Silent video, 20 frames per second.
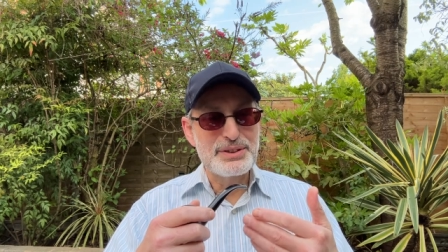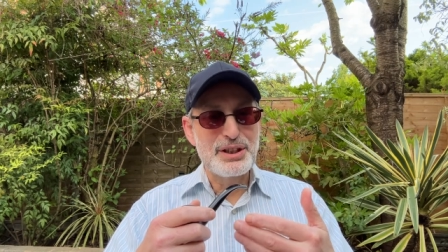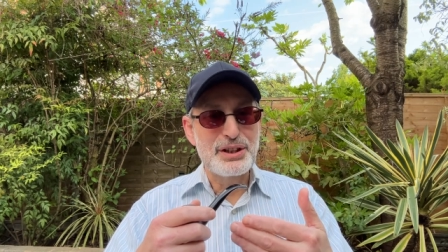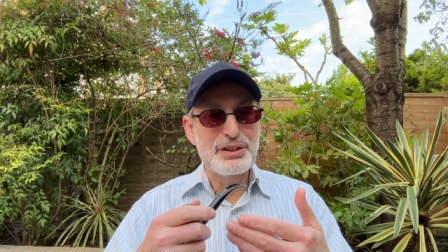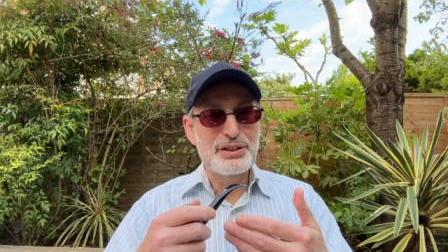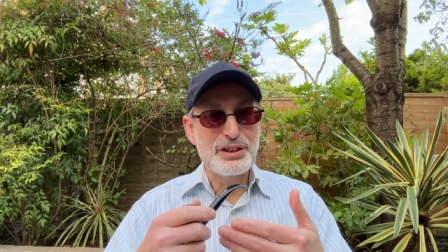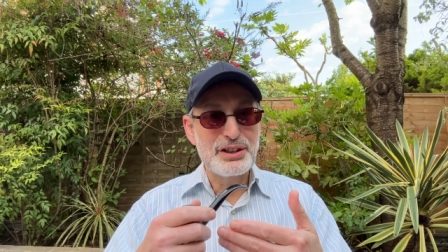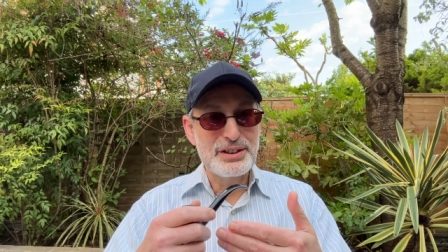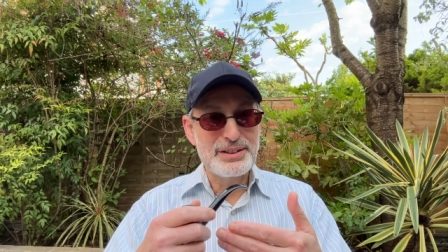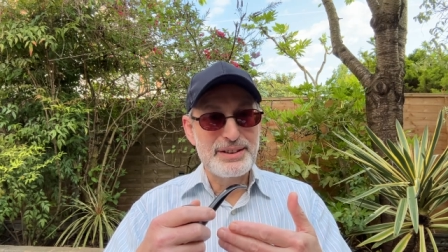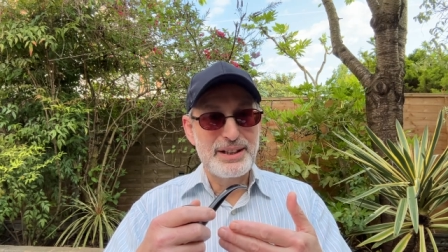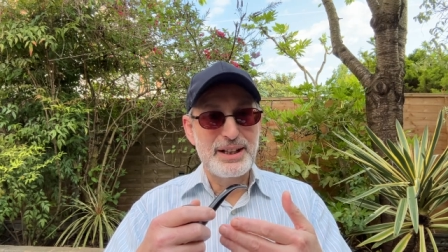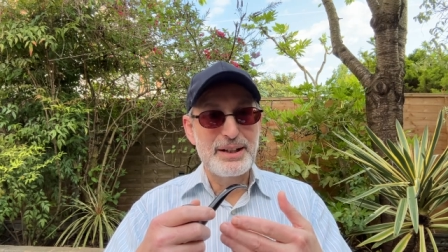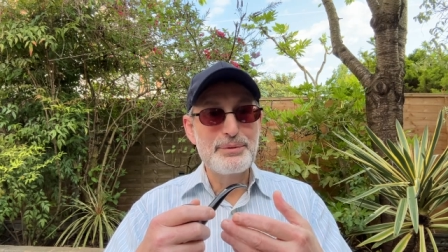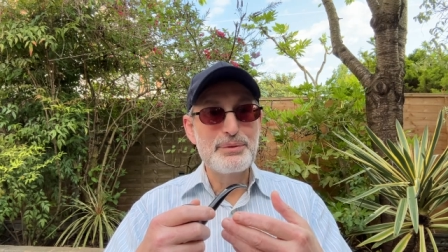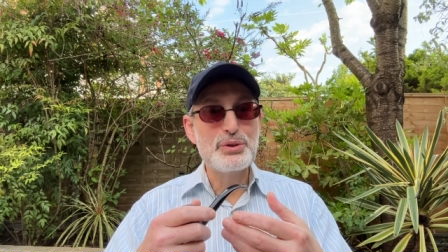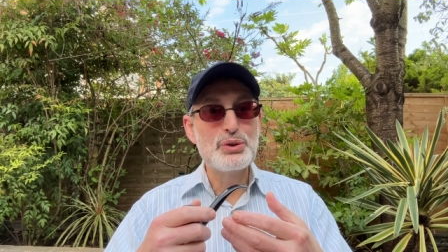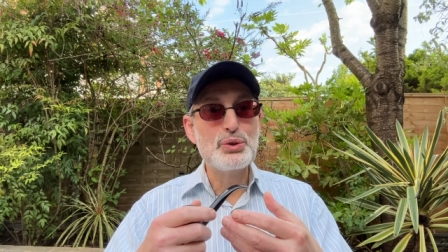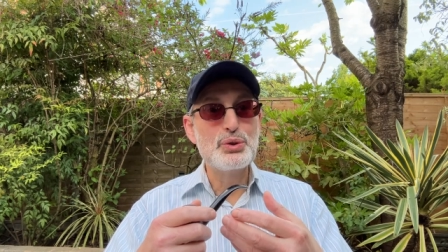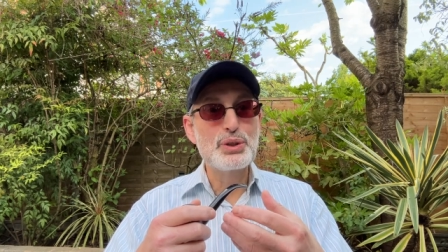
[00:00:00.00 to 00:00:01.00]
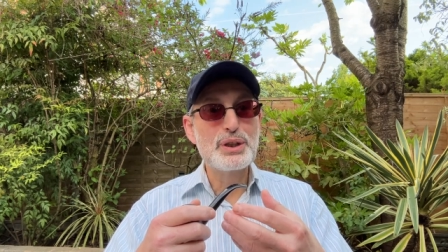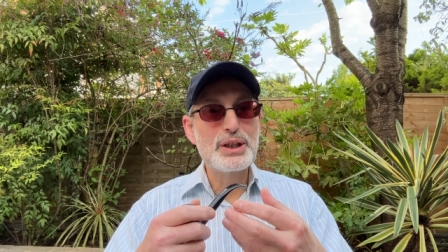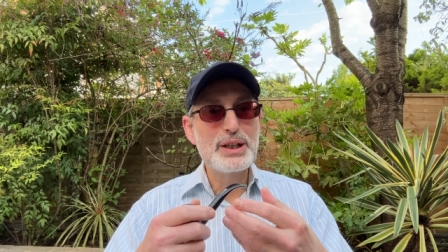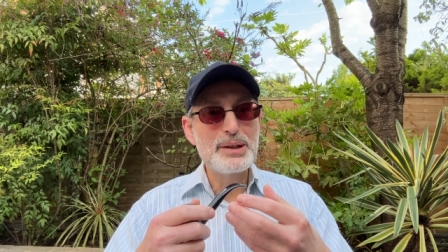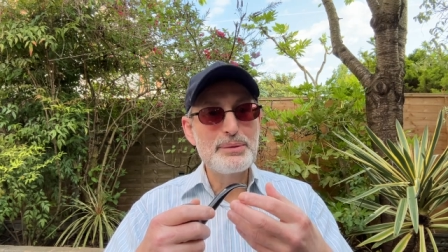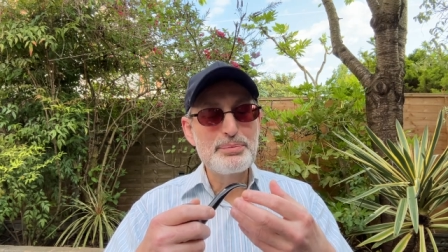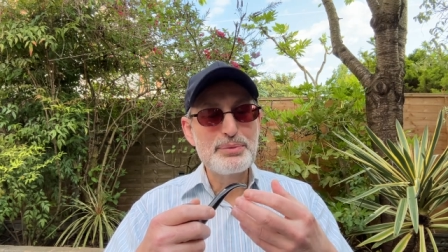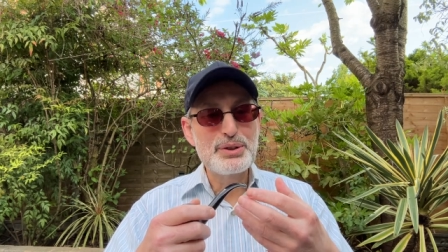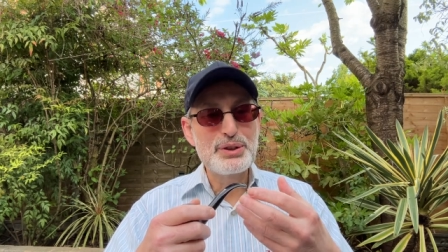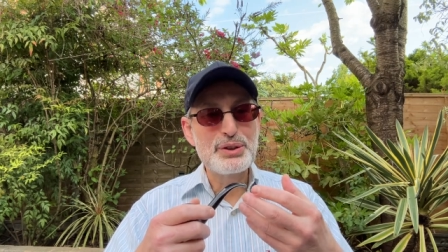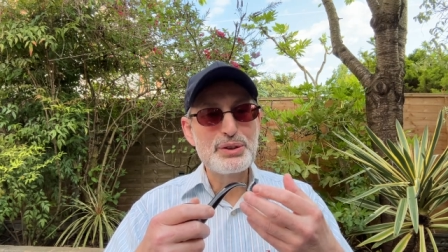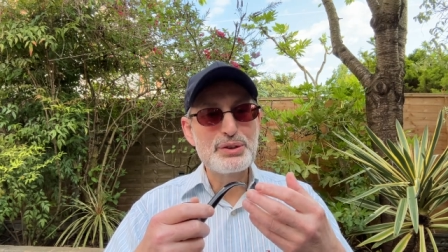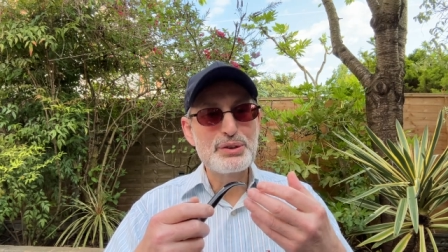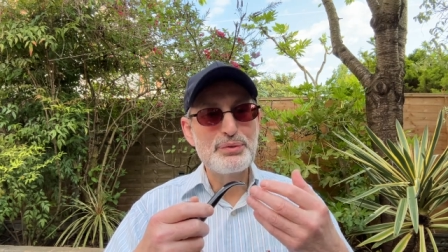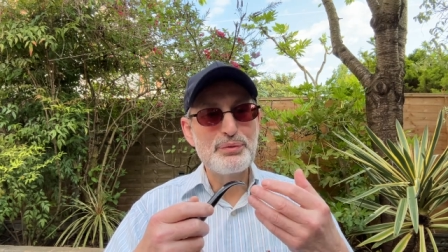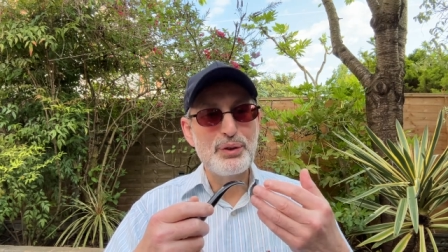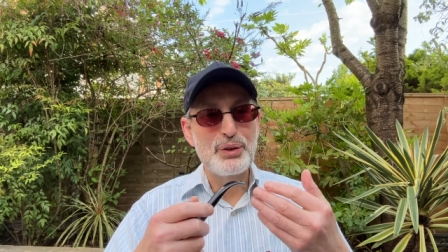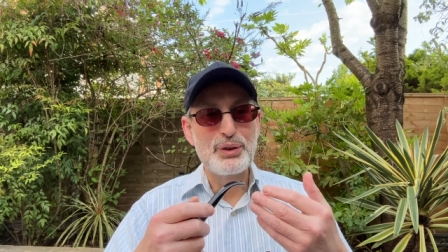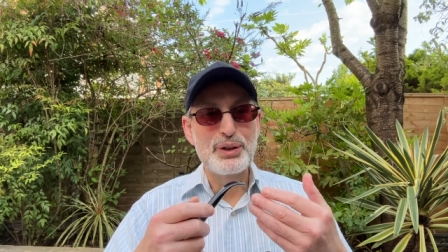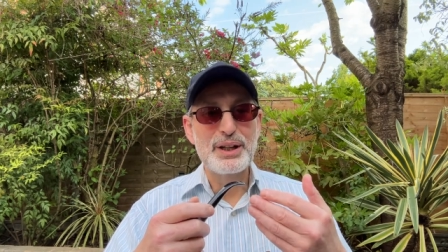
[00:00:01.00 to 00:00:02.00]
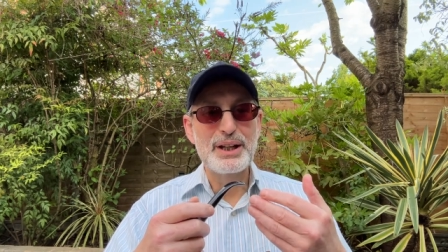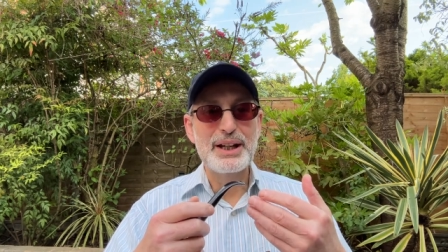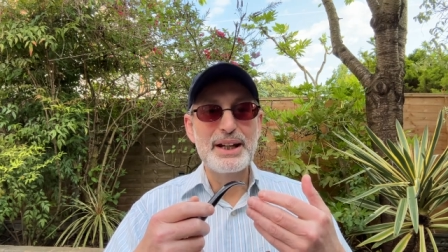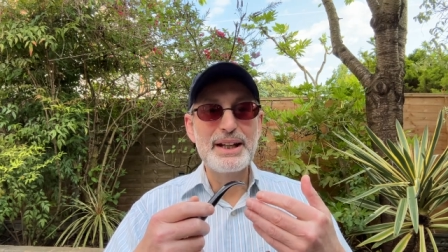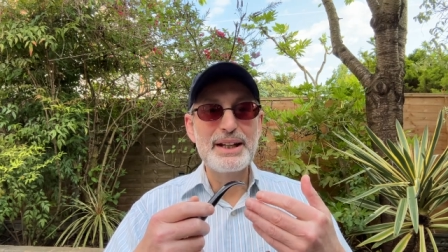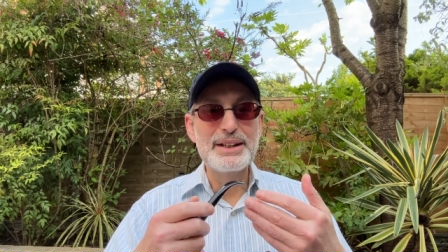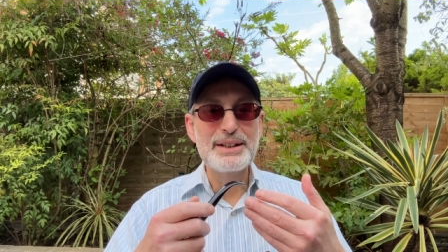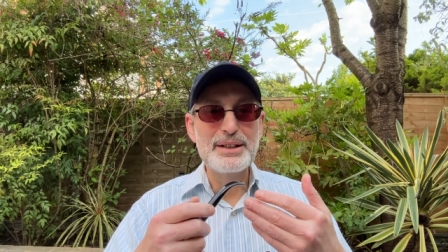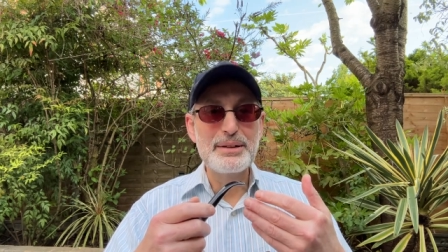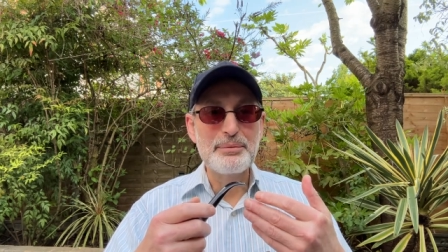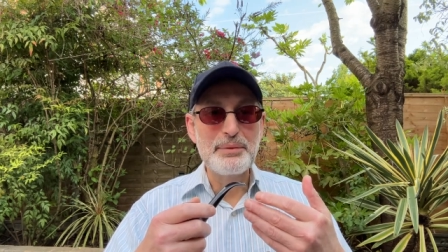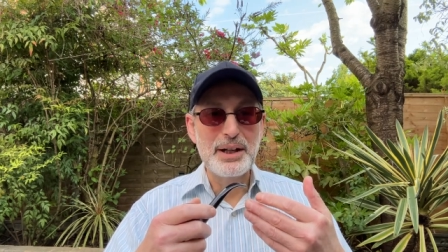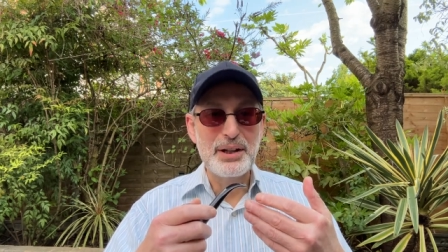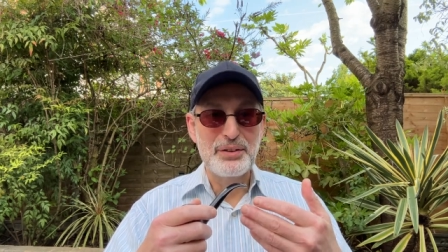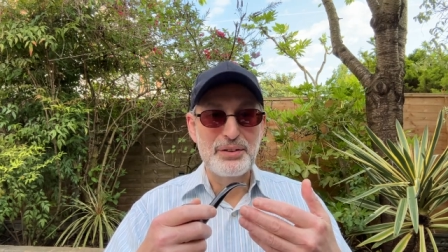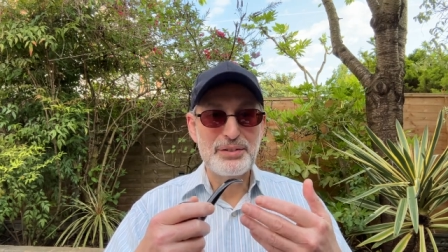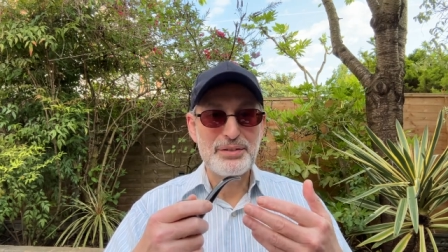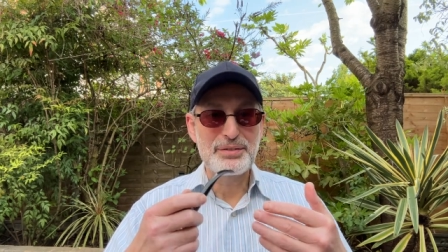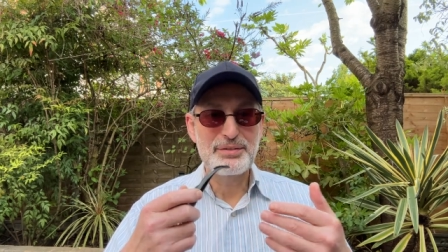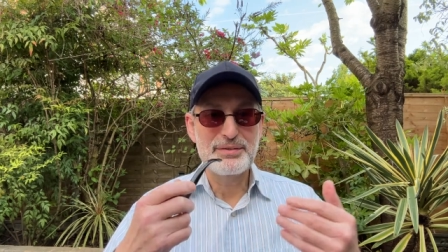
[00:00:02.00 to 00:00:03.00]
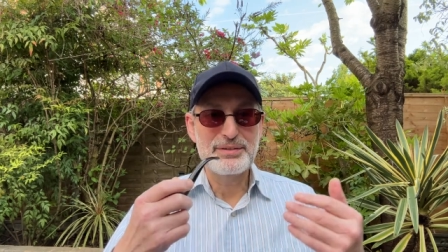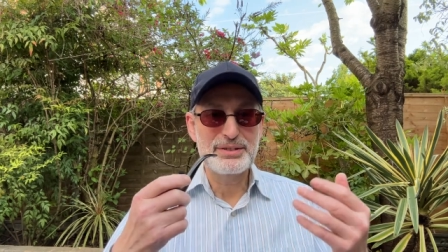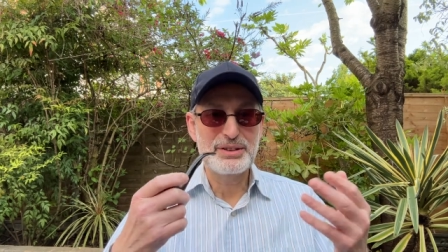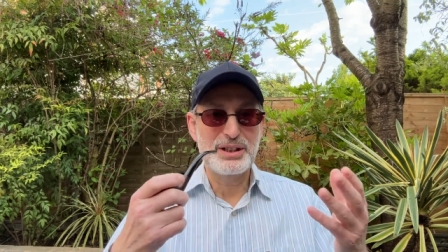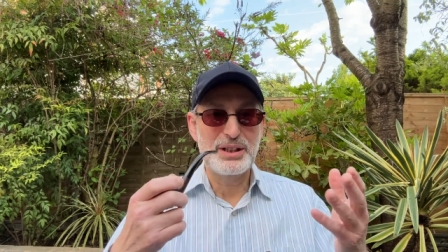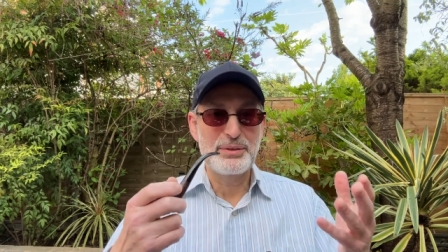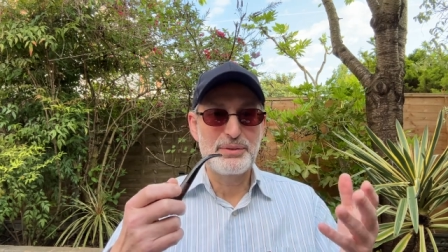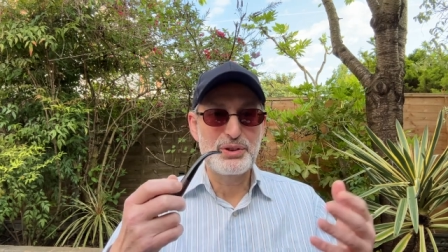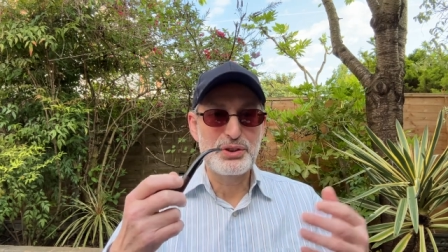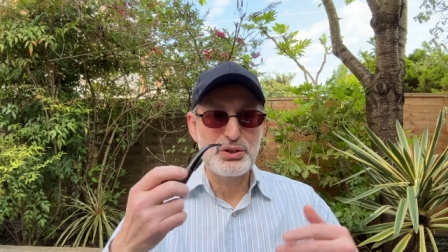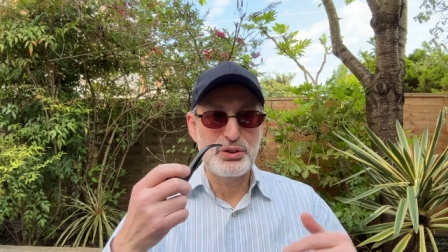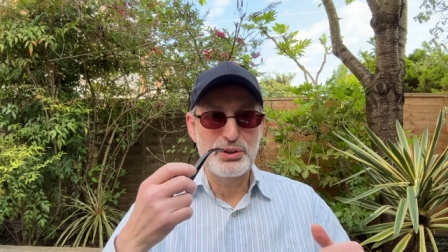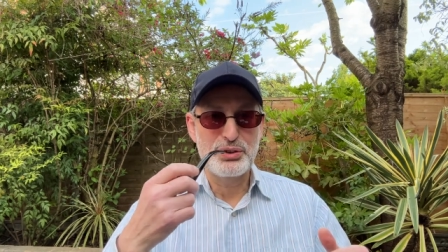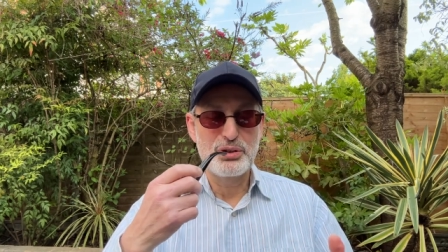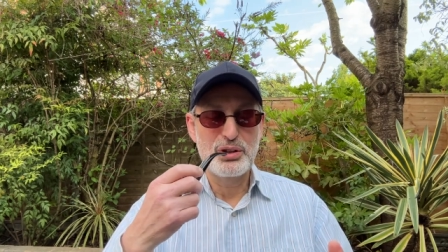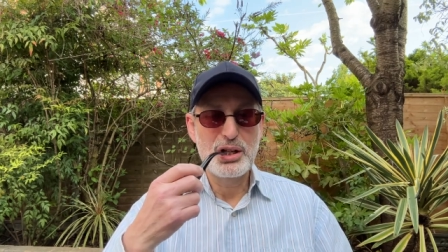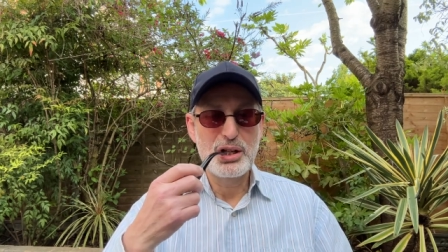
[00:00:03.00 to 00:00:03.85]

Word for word: The third time you keep the smoke in your mouth. So let me show you.